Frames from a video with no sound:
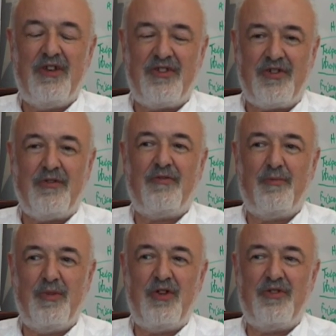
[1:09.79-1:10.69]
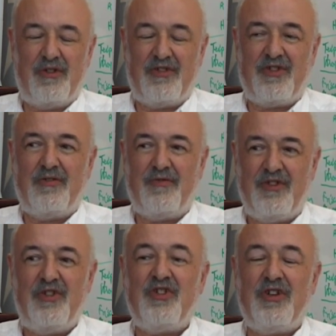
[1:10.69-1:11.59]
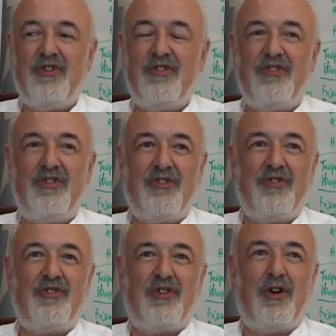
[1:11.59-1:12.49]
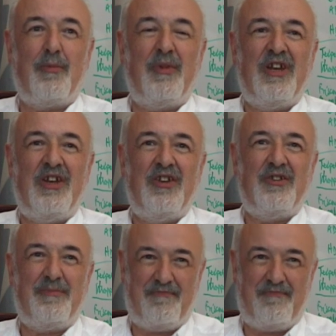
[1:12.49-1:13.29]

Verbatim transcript: self initiated decisions, are made.